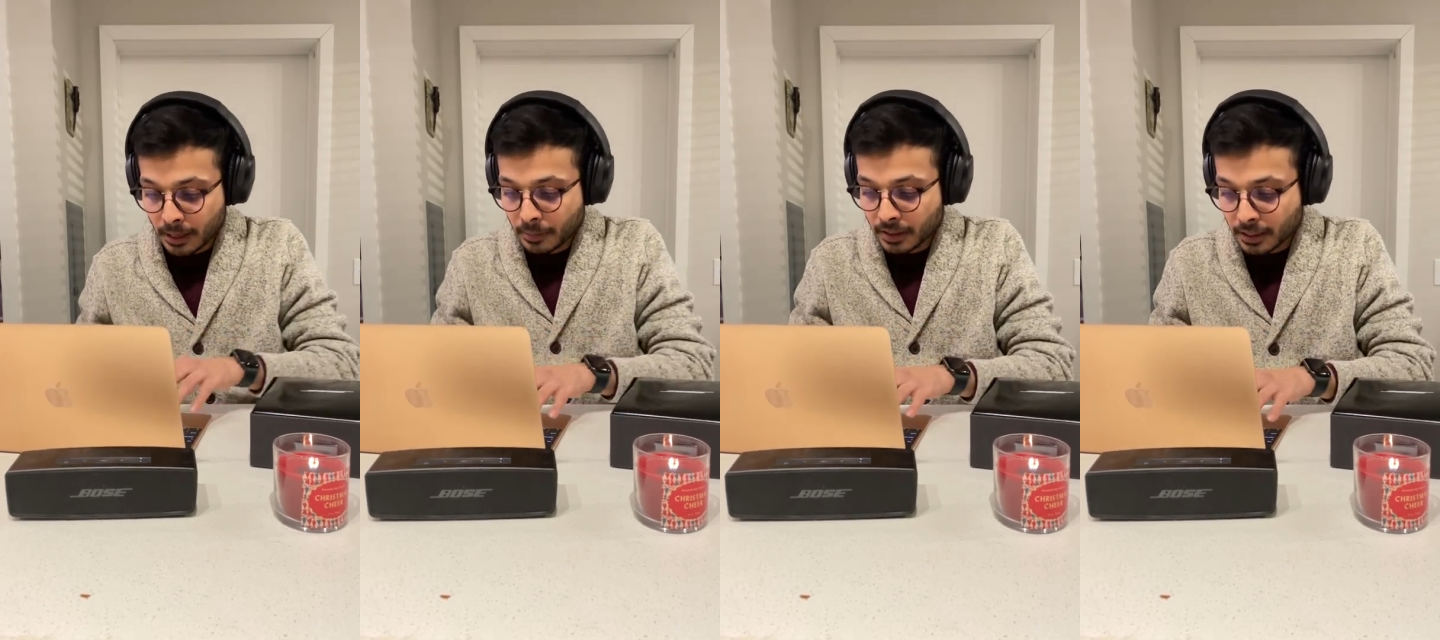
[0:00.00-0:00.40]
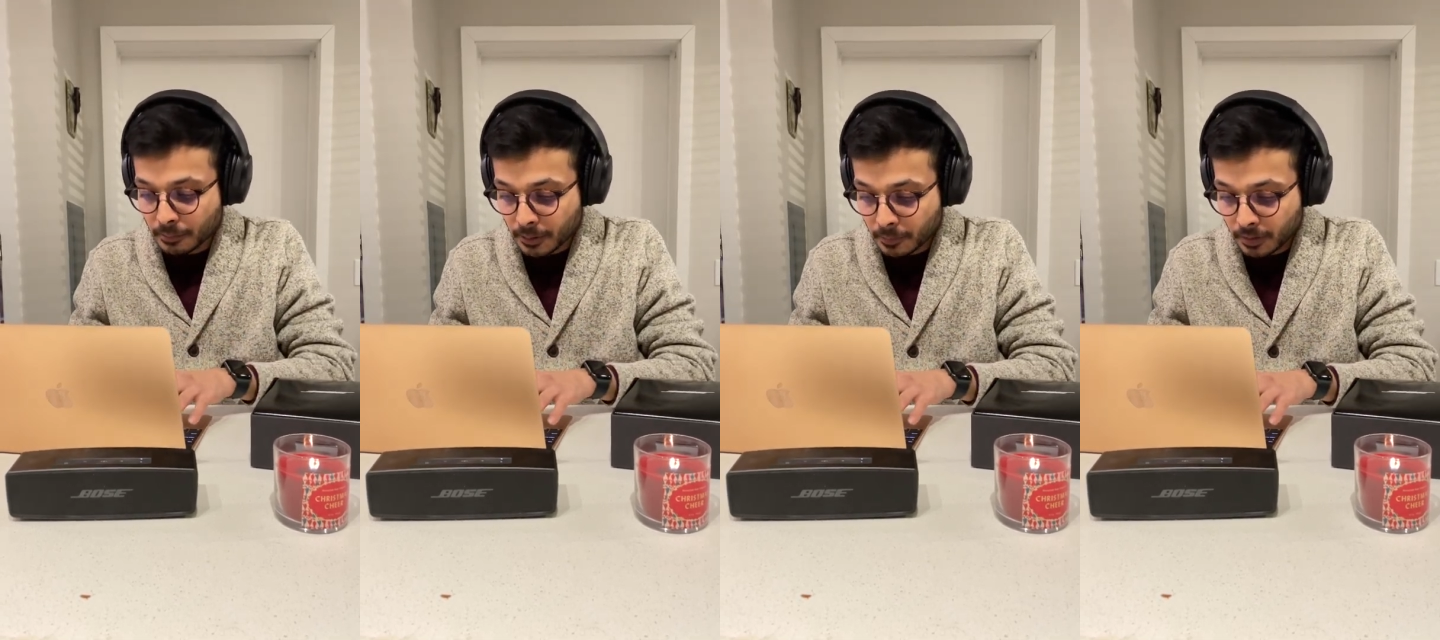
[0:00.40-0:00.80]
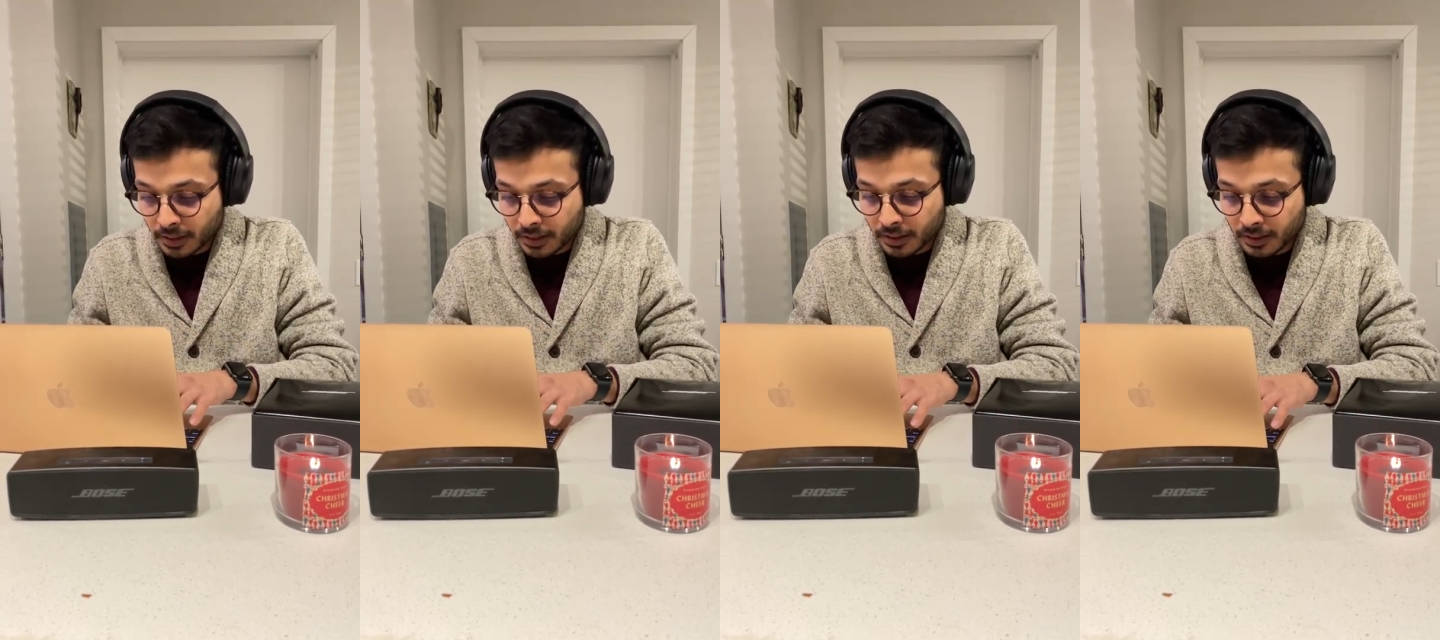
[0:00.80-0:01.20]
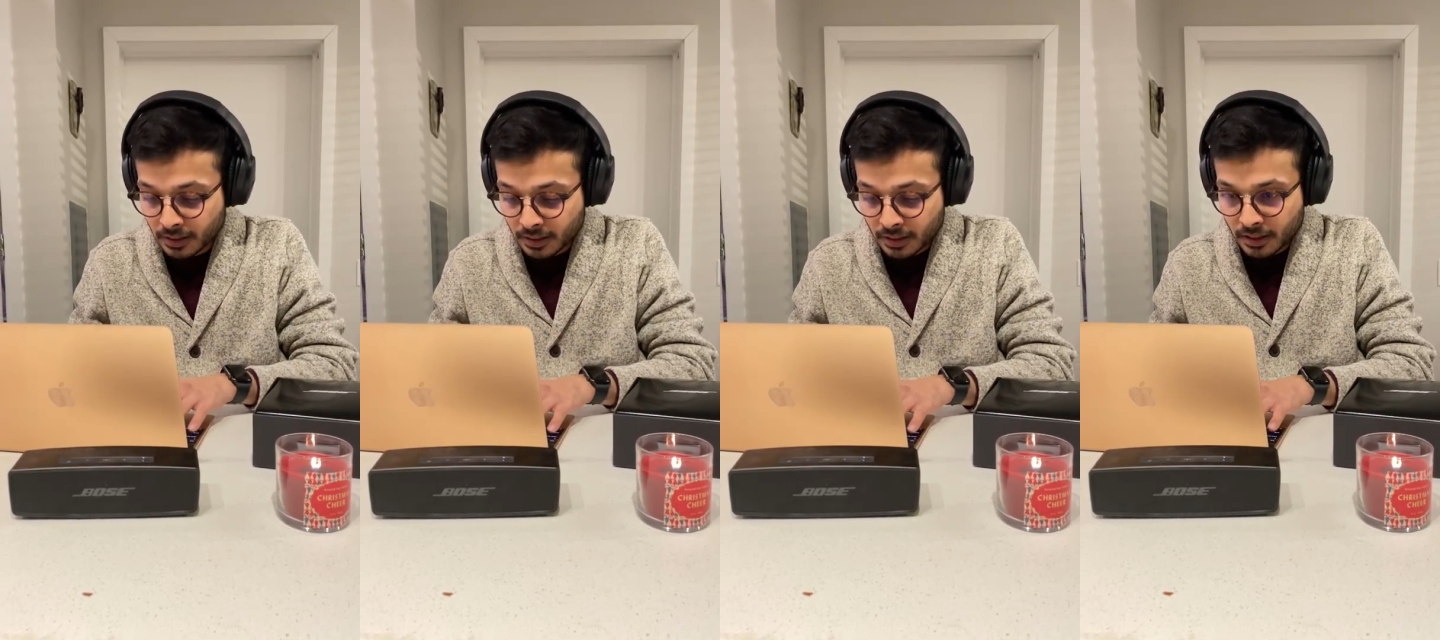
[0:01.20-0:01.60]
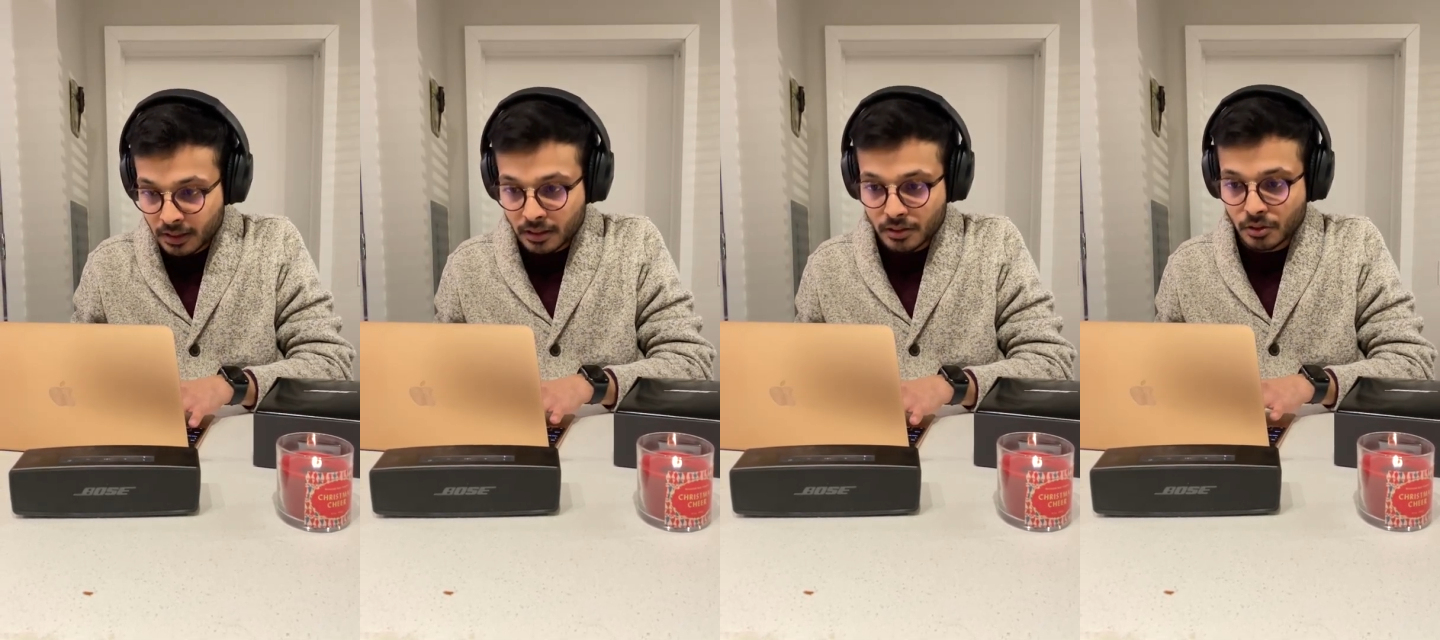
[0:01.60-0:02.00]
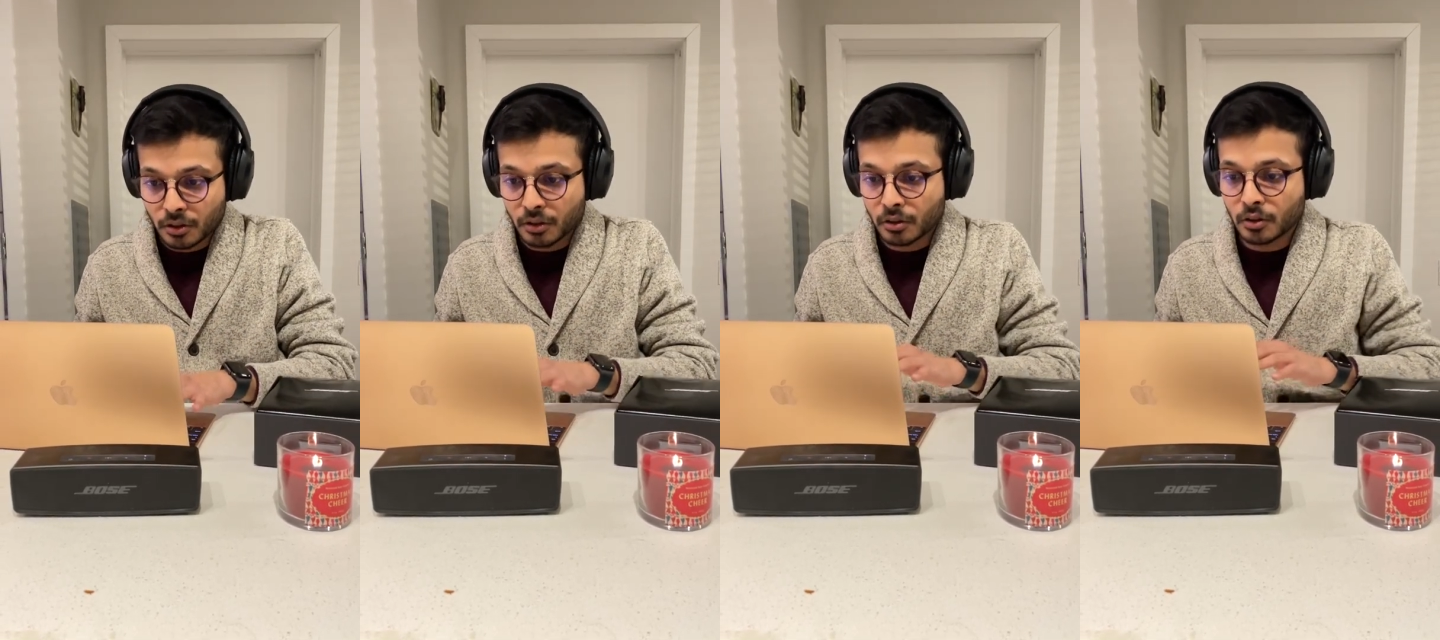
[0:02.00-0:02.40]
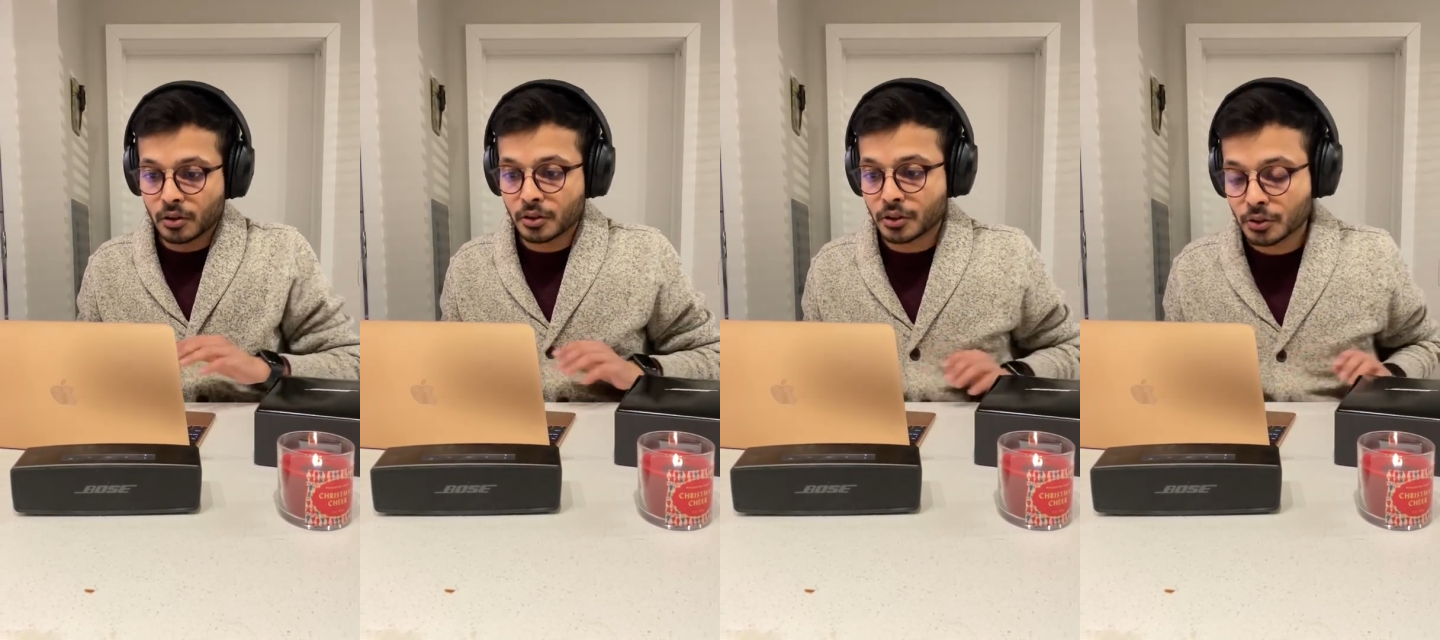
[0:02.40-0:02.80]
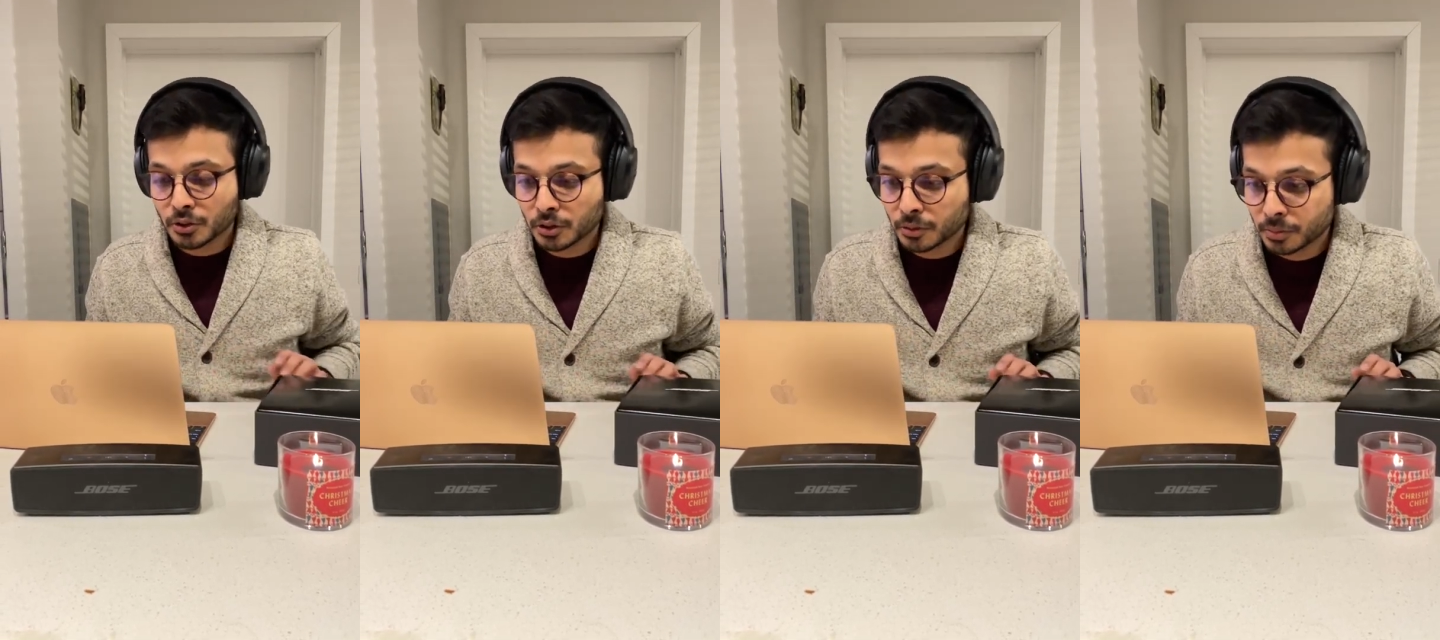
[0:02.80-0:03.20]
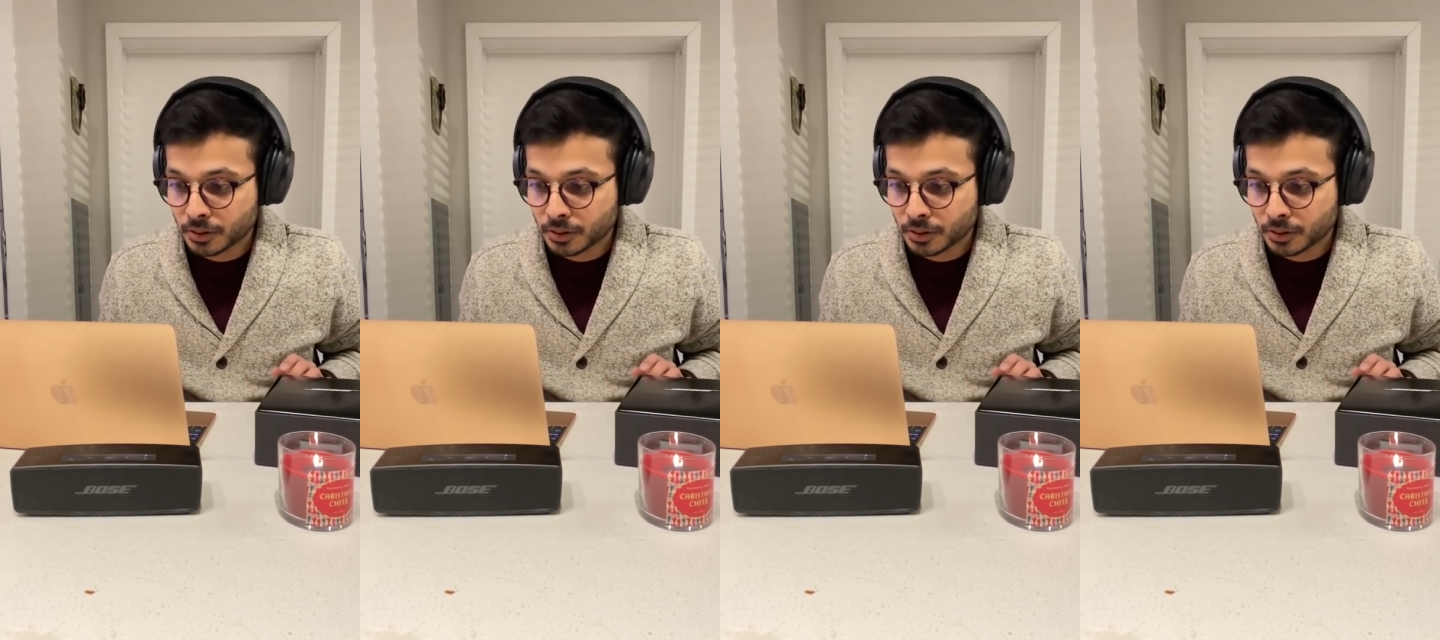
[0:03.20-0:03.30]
And let me play a song on YouTube.